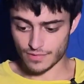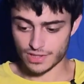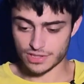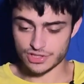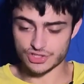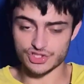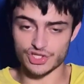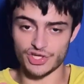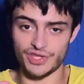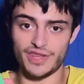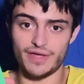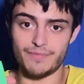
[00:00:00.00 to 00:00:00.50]

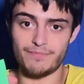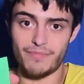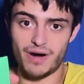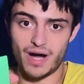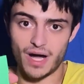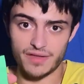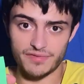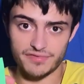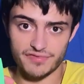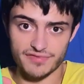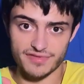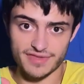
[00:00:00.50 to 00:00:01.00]
So the
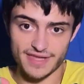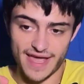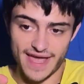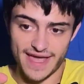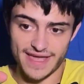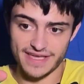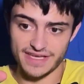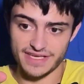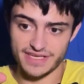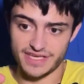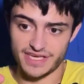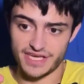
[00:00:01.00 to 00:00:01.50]
month, day,
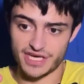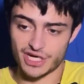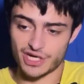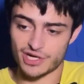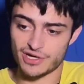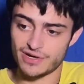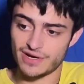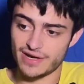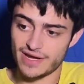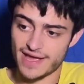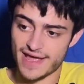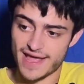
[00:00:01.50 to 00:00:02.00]

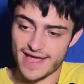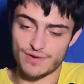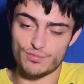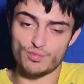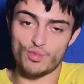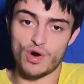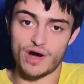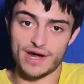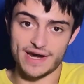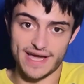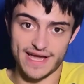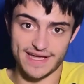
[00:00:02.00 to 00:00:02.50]
year, and
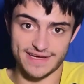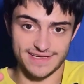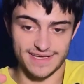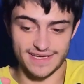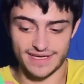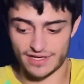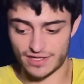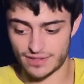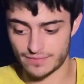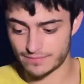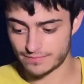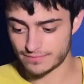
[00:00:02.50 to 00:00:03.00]
one
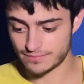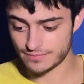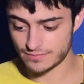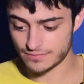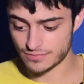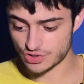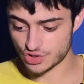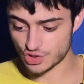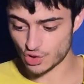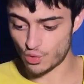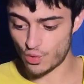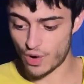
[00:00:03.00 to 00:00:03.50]
idea.
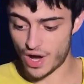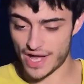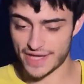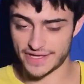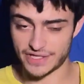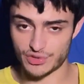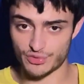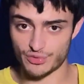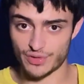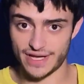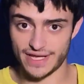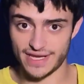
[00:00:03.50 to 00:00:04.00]
So while you're
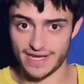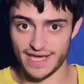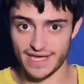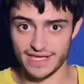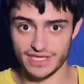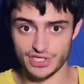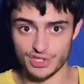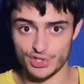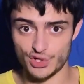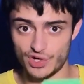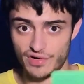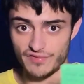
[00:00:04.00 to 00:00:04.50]
reading,
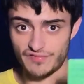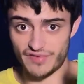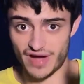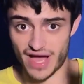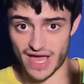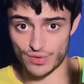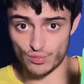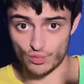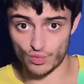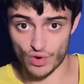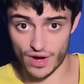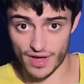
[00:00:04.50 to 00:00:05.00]
you'd
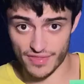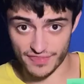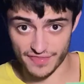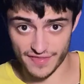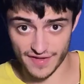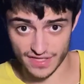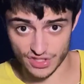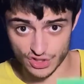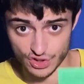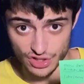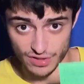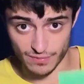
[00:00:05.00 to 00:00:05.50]
find one
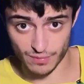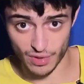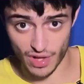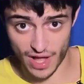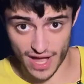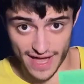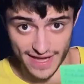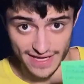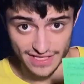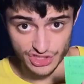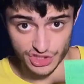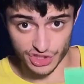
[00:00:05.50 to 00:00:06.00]
thing to
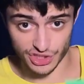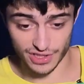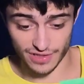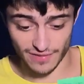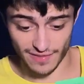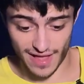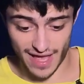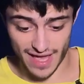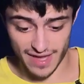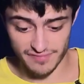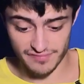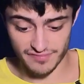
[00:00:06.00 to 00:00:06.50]
apply to your
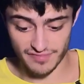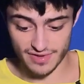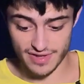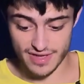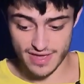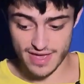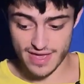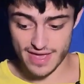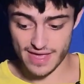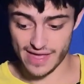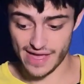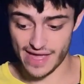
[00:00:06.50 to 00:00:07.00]
life,
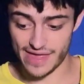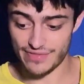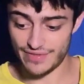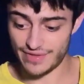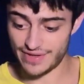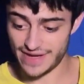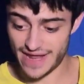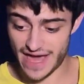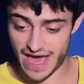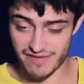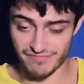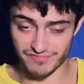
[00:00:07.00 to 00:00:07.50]
and then
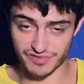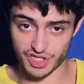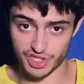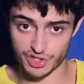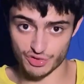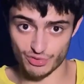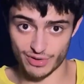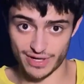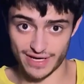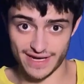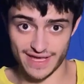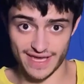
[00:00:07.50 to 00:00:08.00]
after you're
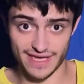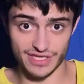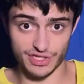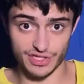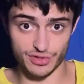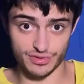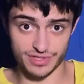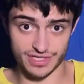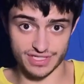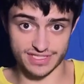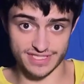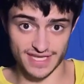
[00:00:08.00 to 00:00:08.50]
reading, you
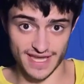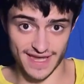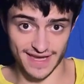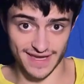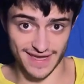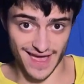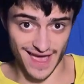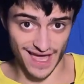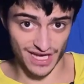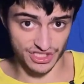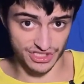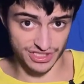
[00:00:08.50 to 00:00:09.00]
can take
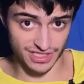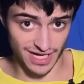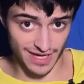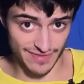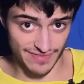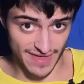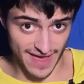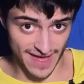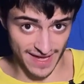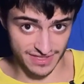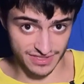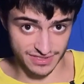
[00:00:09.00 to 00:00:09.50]
action on
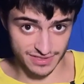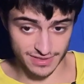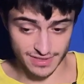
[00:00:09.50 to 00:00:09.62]
that